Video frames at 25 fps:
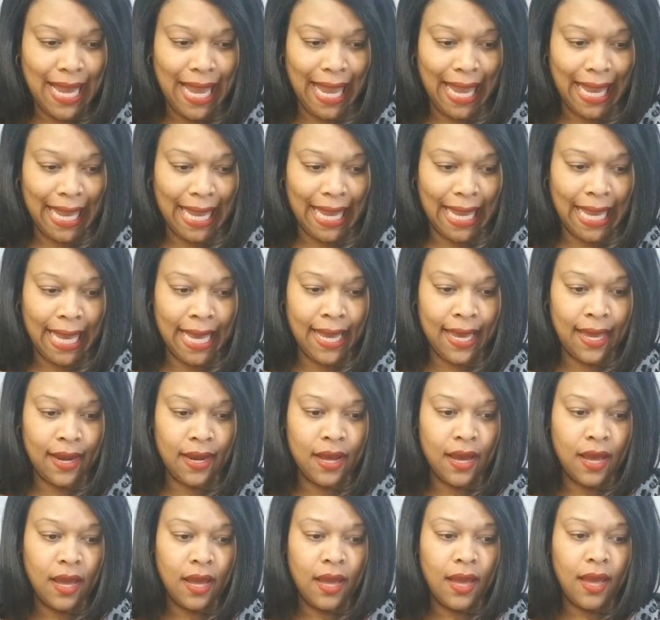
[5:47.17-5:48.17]

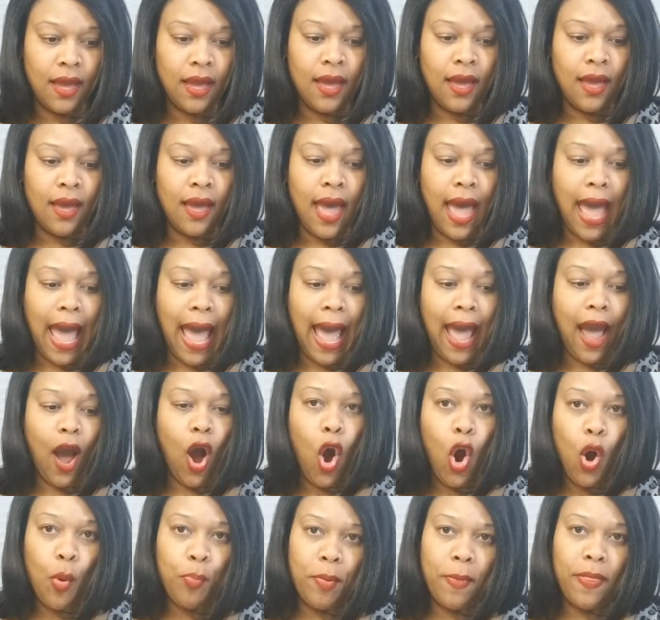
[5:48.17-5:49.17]
And I
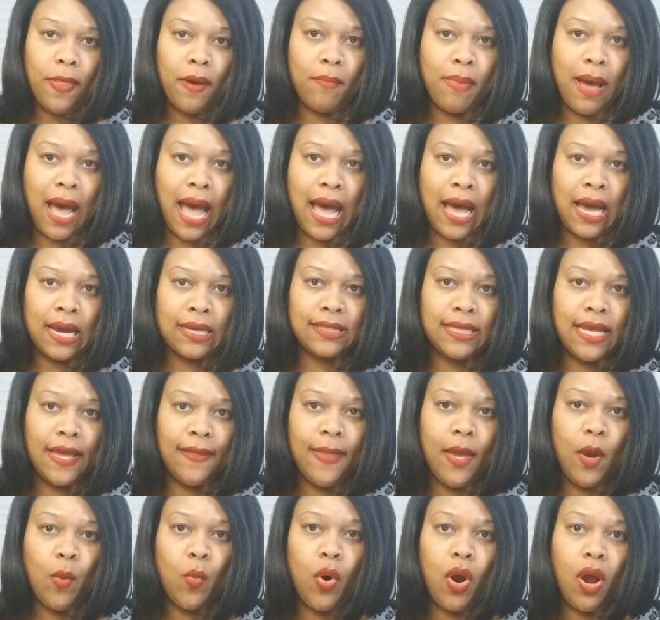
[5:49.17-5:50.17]
opened the box
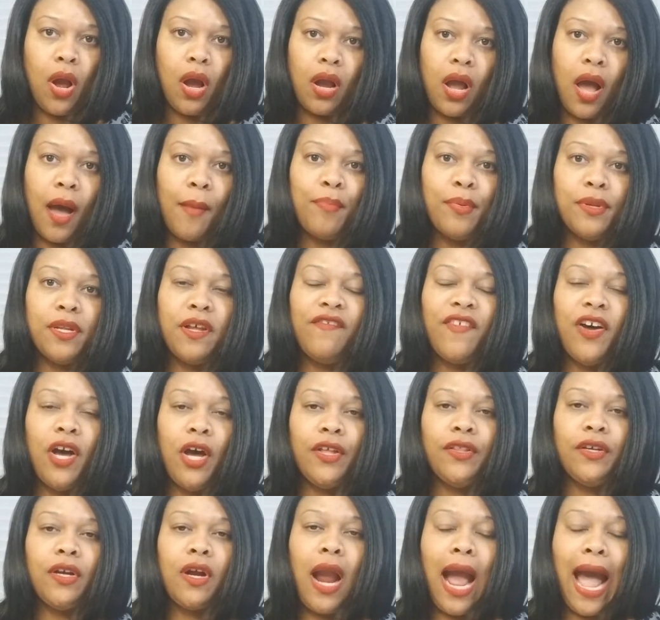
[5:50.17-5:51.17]
and there were a couple of
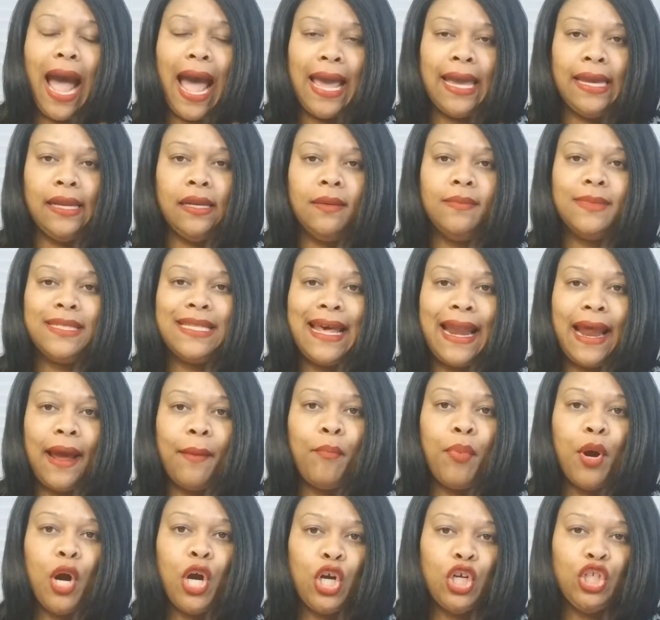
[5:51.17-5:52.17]
other items that I
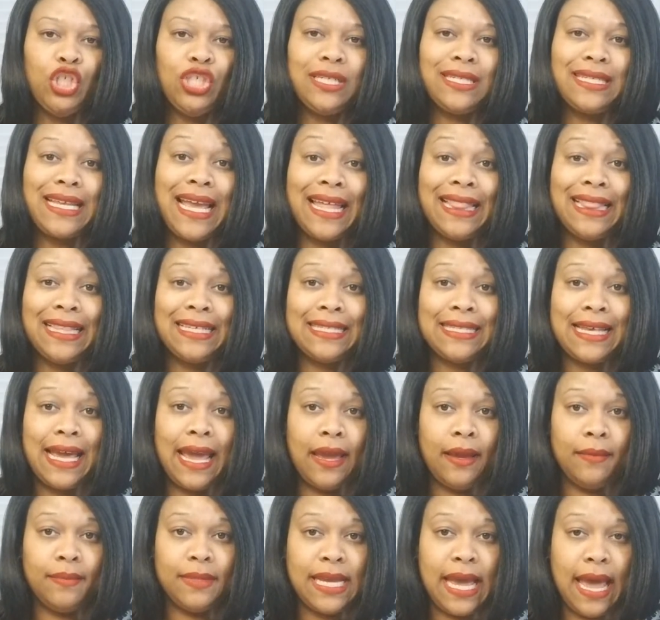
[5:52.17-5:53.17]
purchased at the
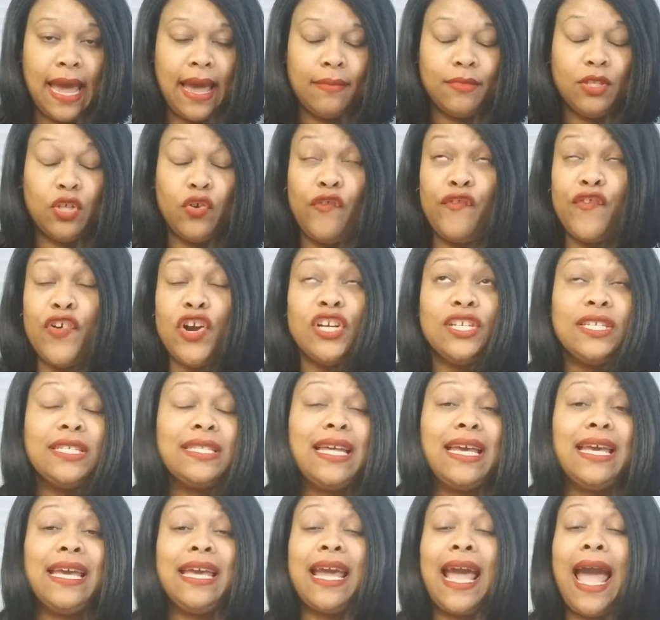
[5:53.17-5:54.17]
same time. So first
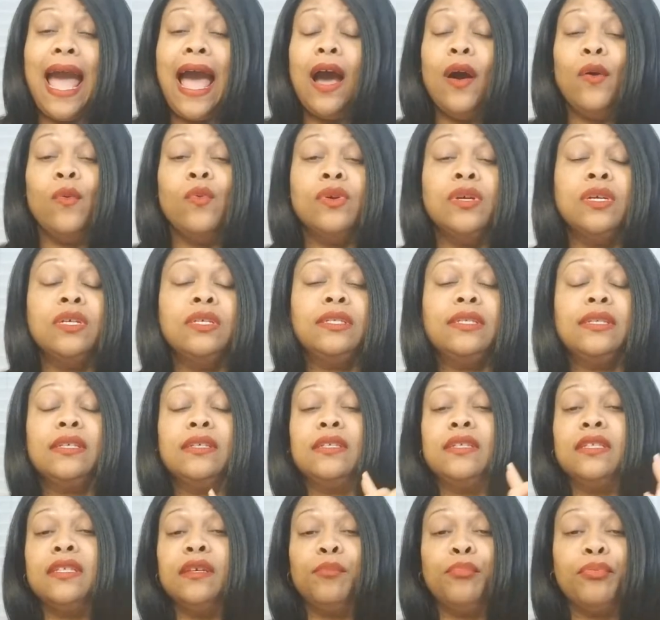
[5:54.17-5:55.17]
thing, I was
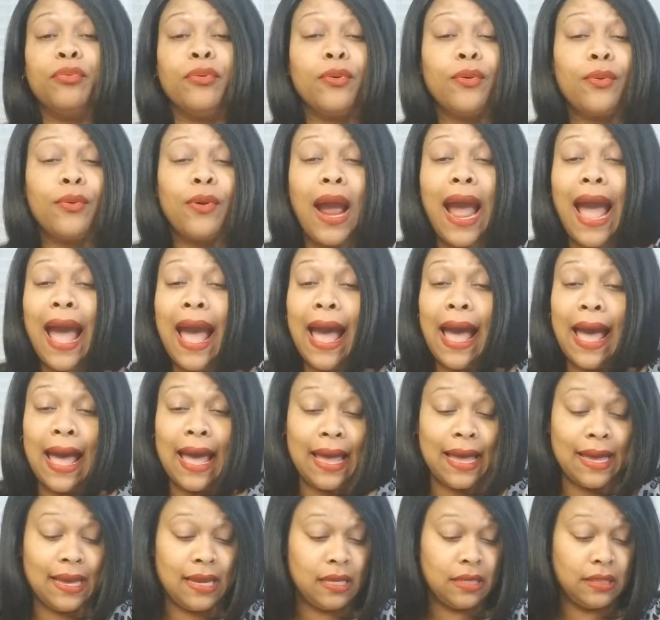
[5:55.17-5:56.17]

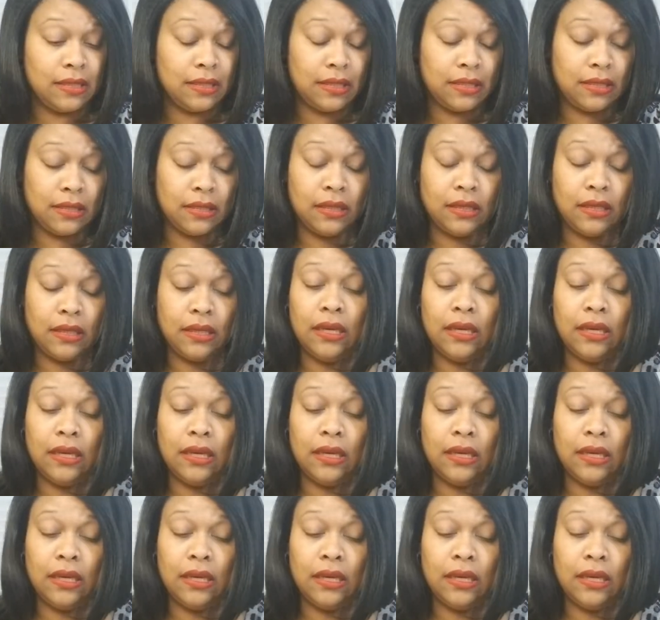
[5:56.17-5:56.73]
surprised